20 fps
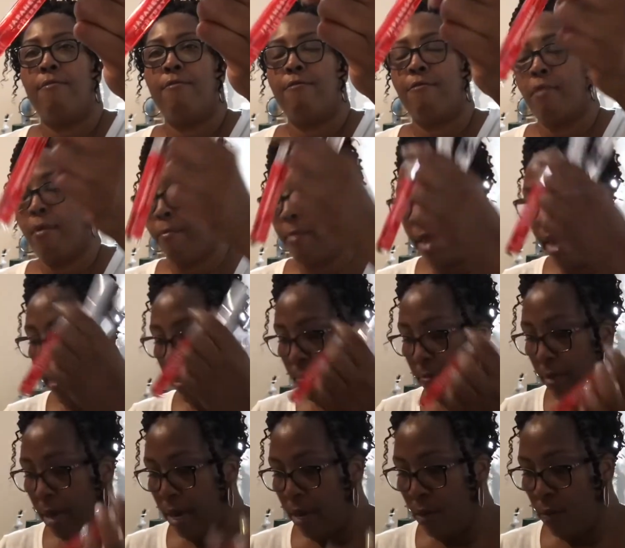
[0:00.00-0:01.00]
from Bath and
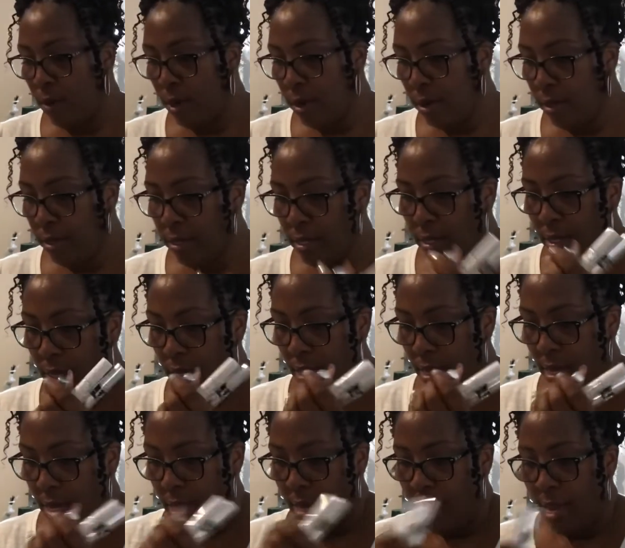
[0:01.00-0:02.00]
Body Works.
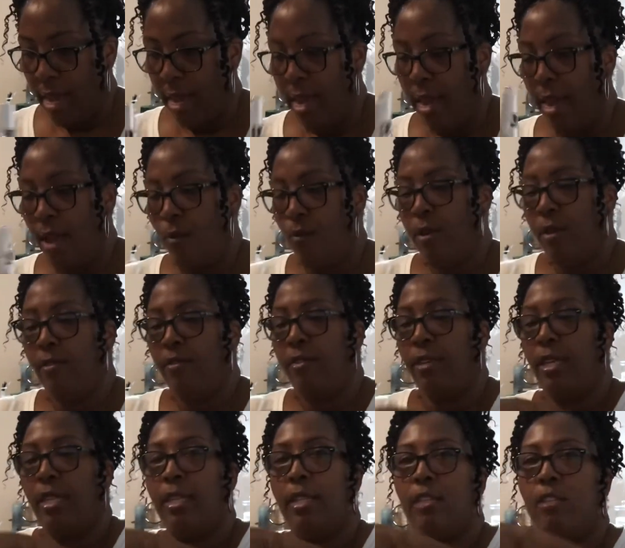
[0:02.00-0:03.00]
And we've
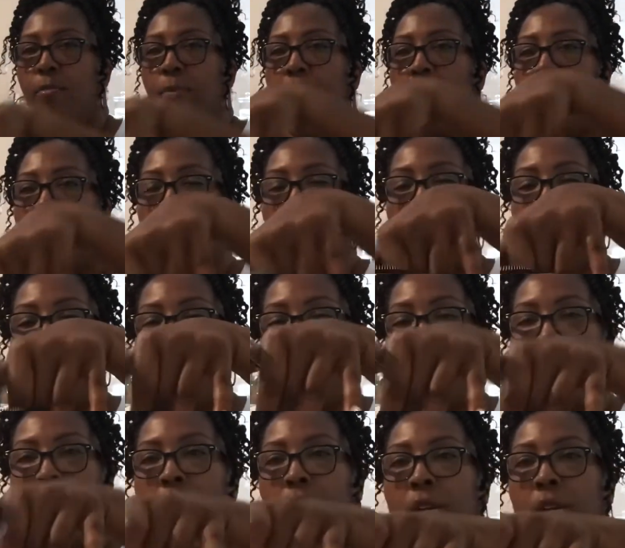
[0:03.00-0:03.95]
seen this pouch before.